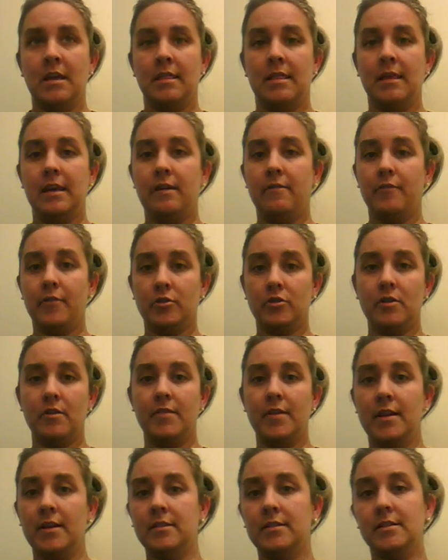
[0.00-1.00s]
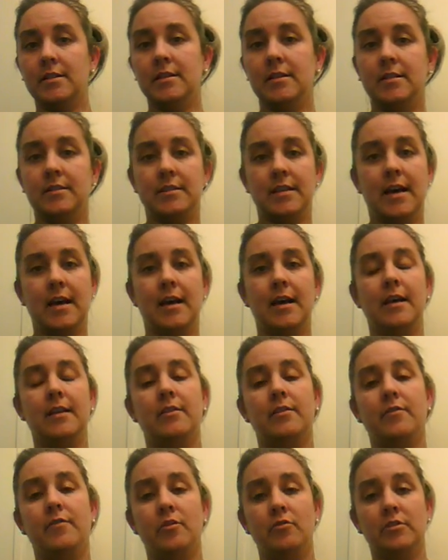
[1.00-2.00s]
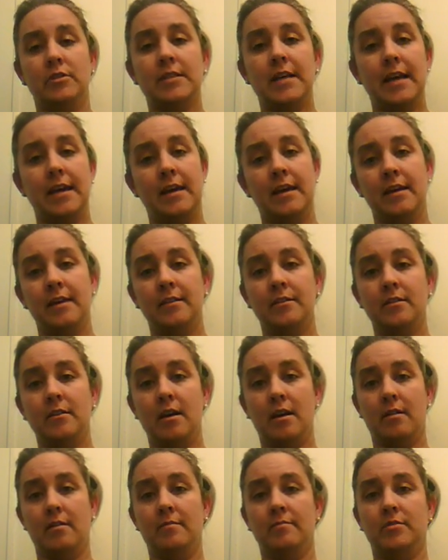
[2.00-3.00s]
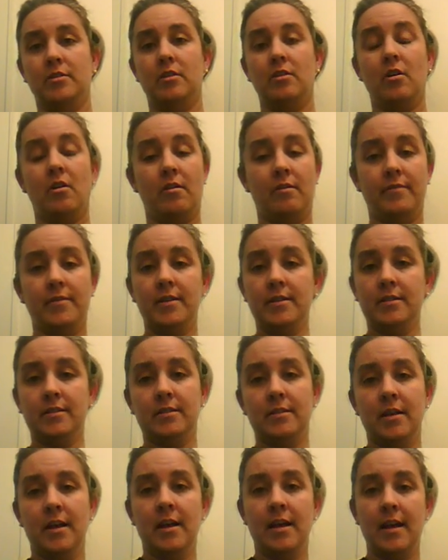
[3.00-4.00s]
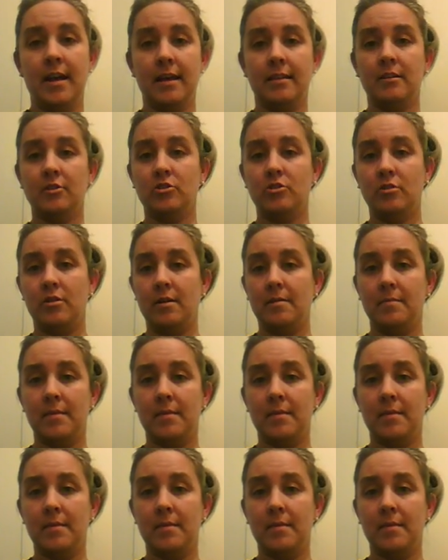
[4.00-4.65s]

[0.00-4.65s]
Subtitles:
The first offense is that the phone is taken to the office and the student